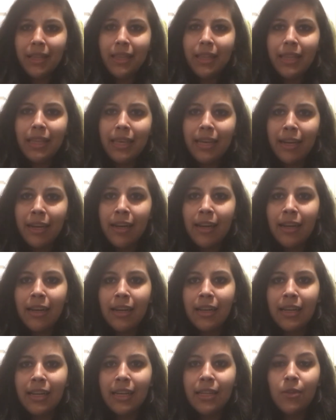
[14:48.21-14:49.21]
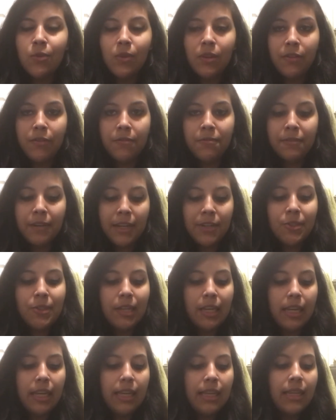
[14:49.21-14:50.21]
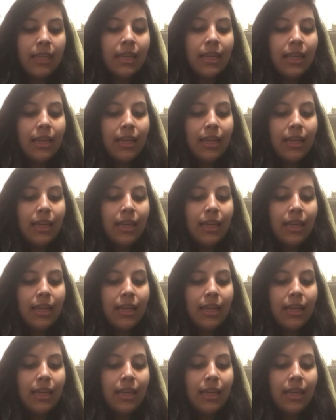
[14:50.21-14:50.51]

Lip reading: clear and refreshing,